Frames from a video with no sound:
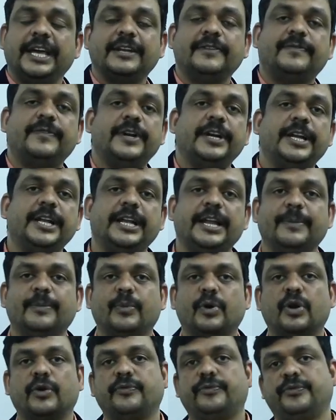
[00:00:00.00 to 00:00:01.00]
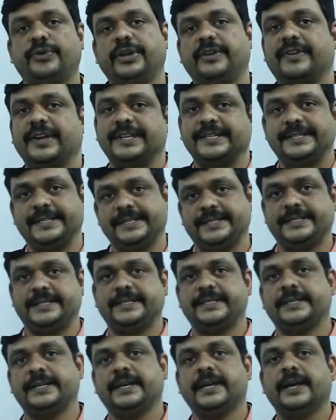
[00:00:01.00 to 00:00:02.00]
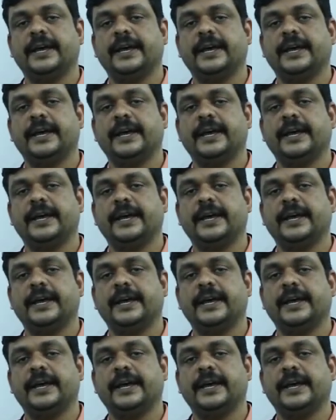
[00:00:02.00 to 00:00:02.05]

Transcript: infinity number of frequencies.